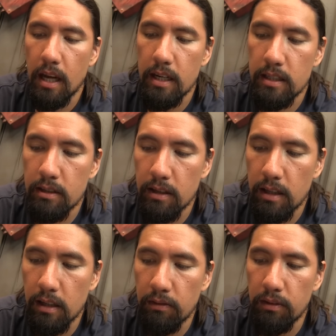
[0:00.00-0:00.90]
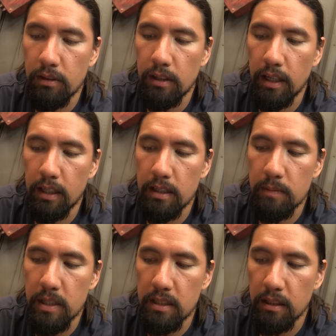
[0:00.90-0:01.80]
And is there anything you feel like
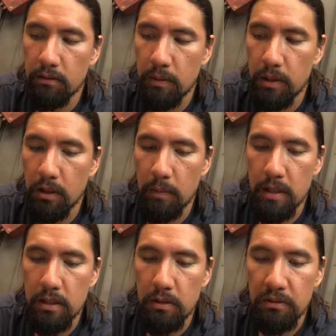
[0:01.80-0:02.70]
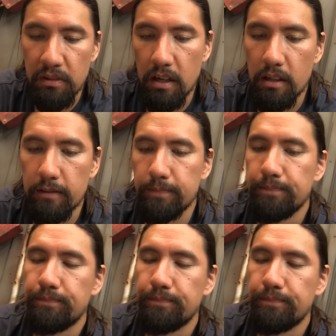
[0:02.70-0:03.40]
is missing from your army so far?